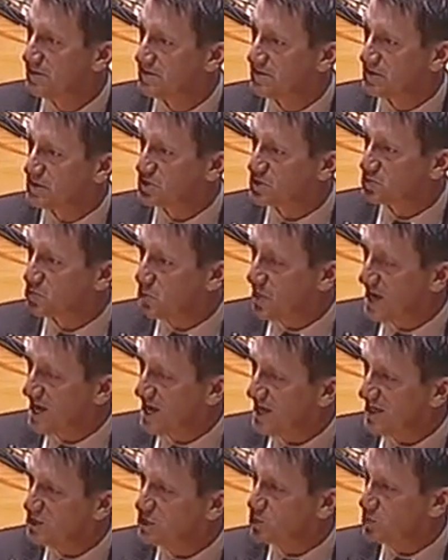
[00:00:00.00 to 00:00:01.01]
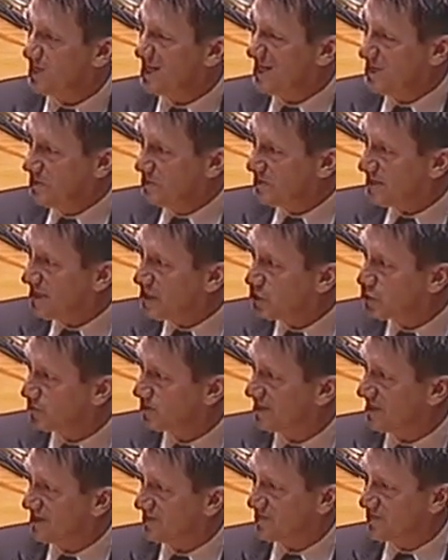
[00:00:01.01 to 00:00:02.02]
to
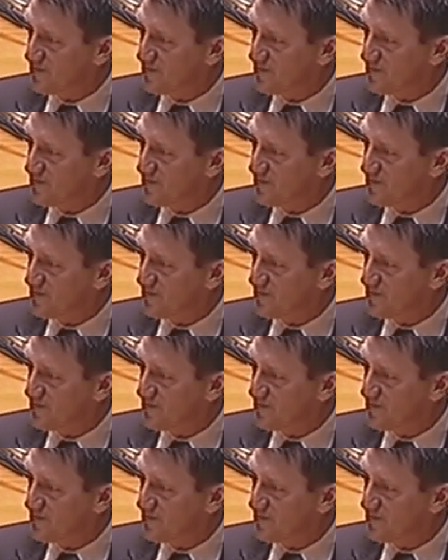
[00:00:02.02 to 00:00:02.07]
illegally and